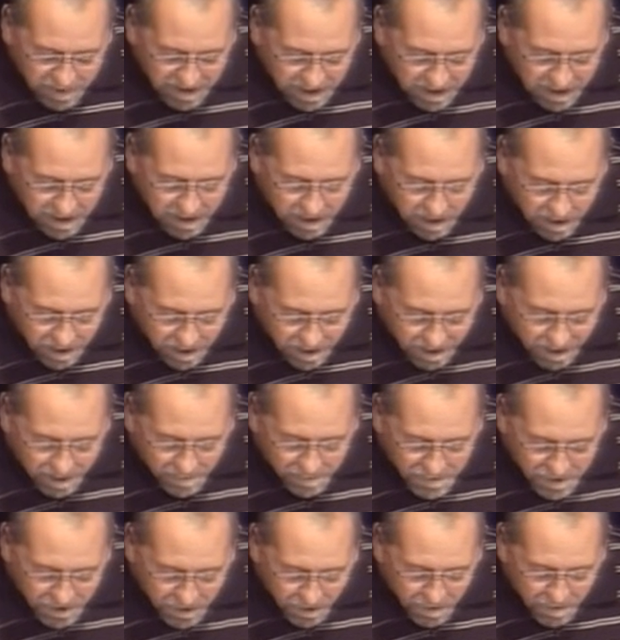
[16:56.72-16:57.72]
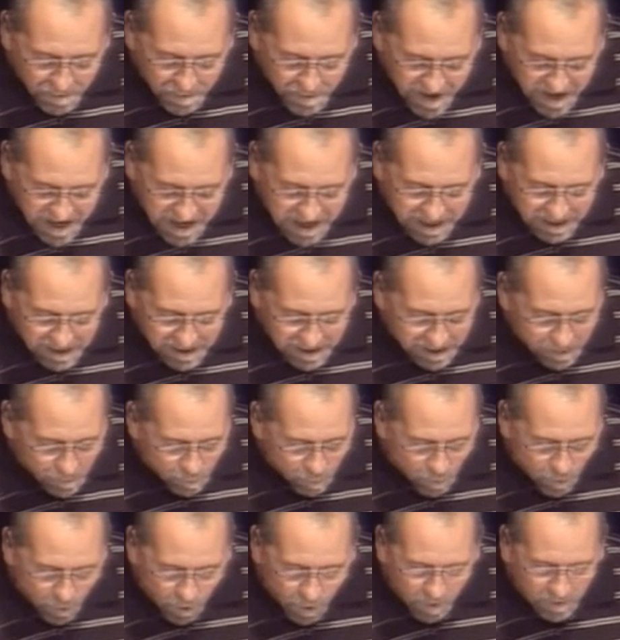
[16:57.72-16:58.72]
Pick up your mat
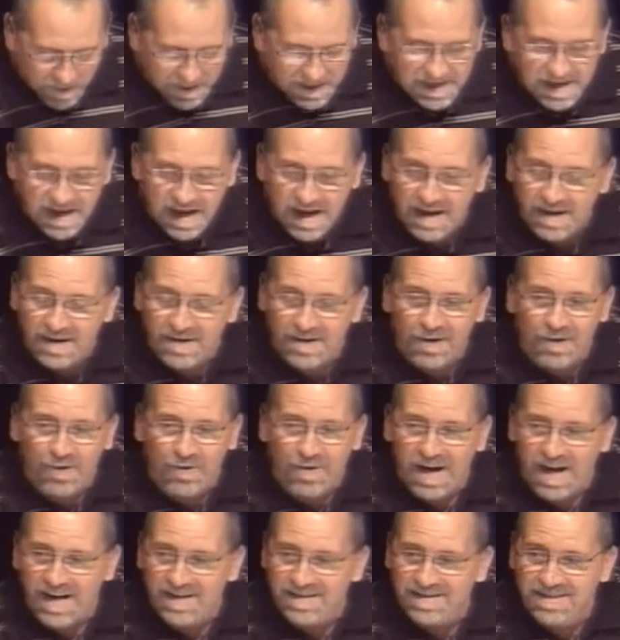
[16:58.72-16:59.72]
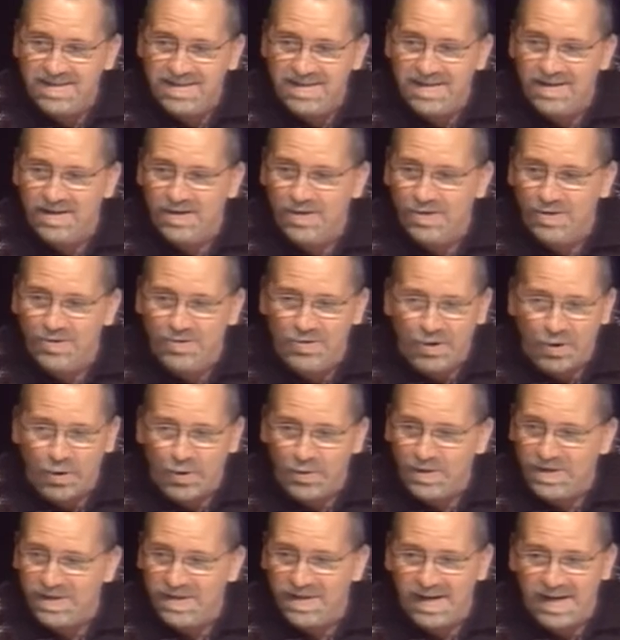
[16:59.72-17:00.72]
and walk. He had no idea who
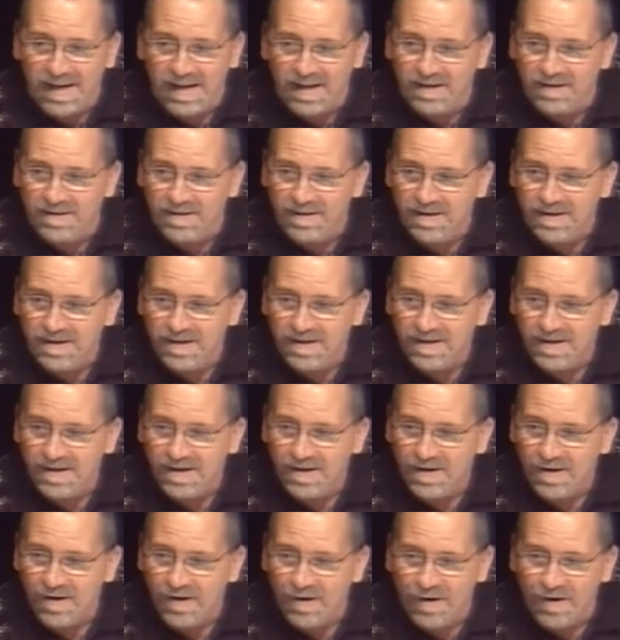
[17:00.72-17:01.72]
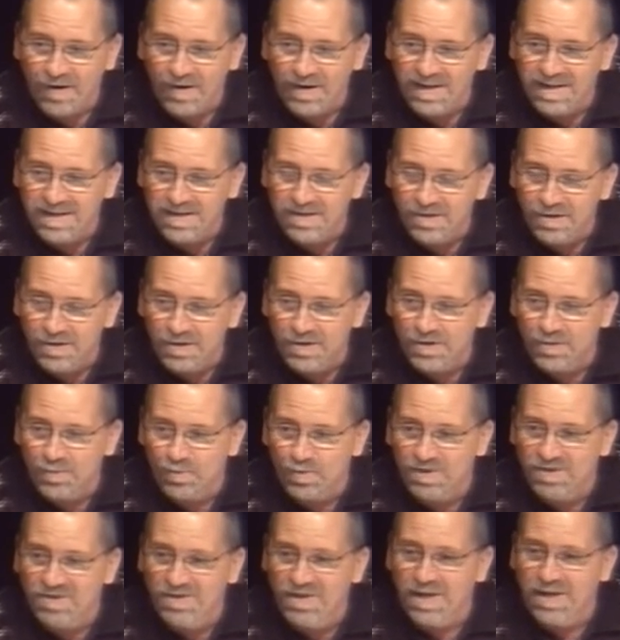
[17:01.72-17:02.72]
told him that. All he
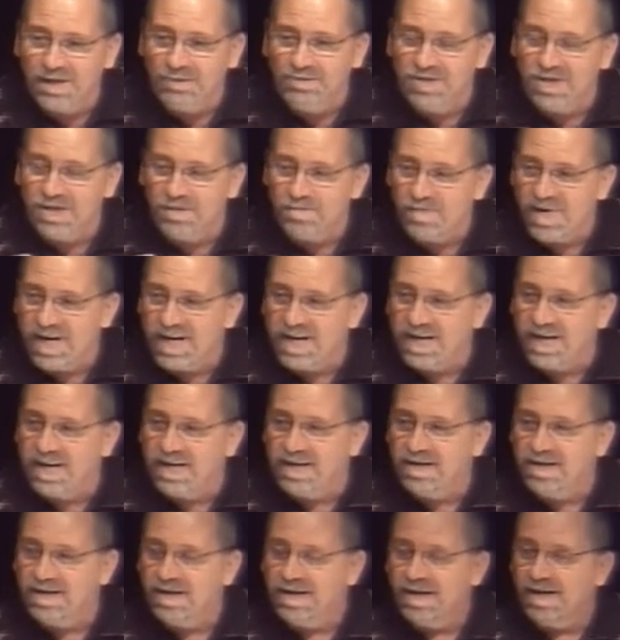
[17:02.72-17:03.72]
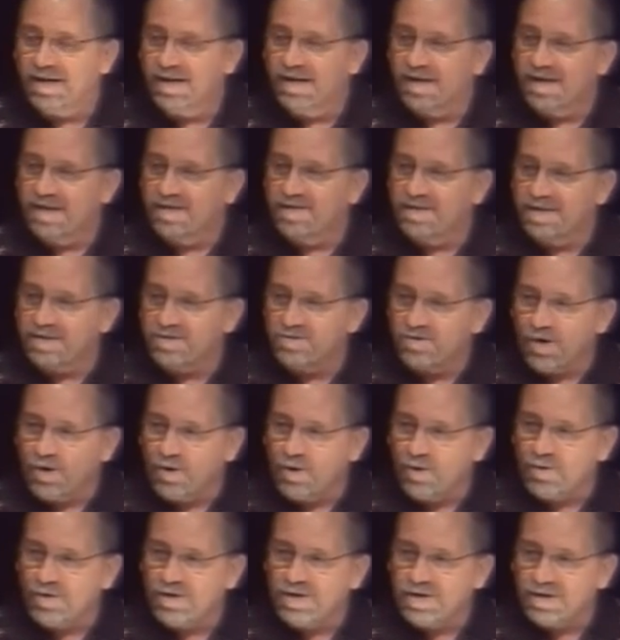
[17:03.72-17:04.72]
knew was there was a man that
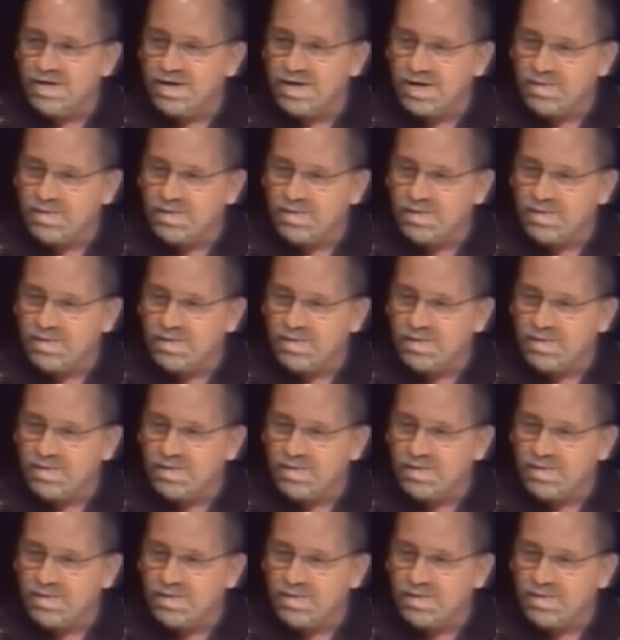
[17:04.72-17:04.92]
told